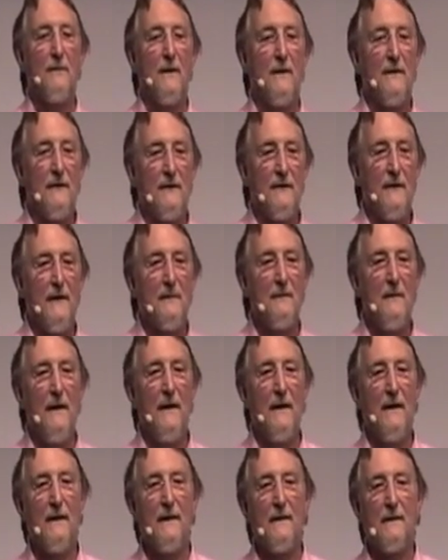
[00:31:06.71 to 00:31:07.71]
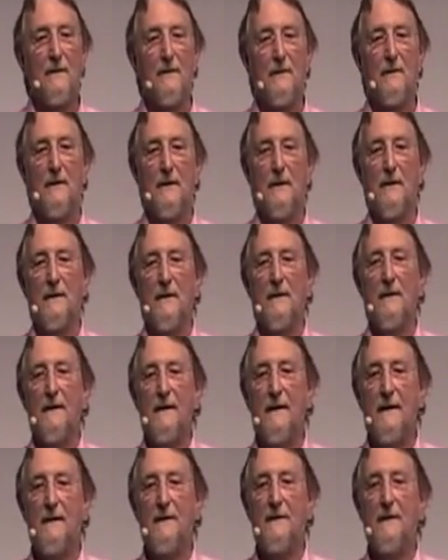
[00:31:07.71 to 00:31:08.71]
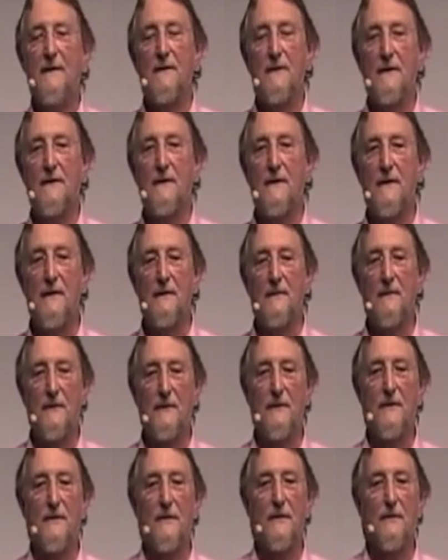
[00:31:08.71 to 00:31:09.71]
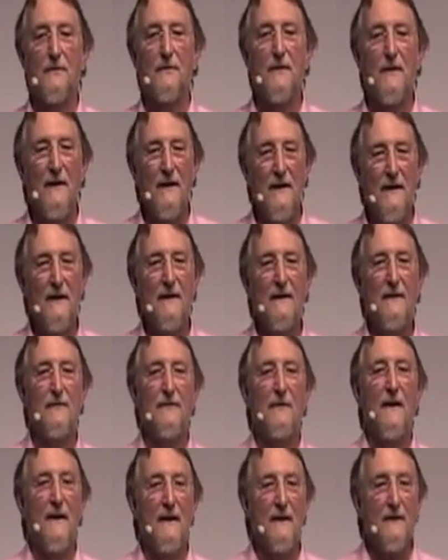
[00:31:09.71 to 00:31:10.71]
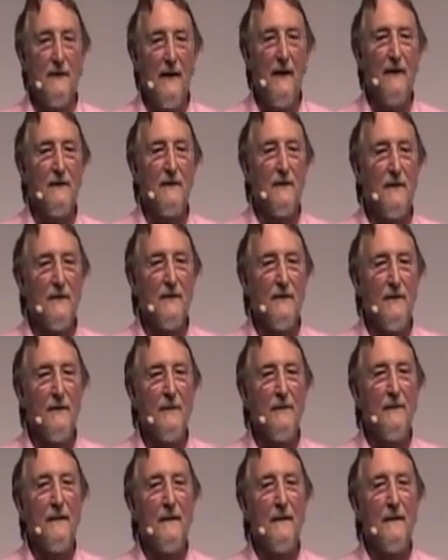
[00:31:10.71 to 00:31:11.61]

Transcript: but somehow eating seems to relieve that tension.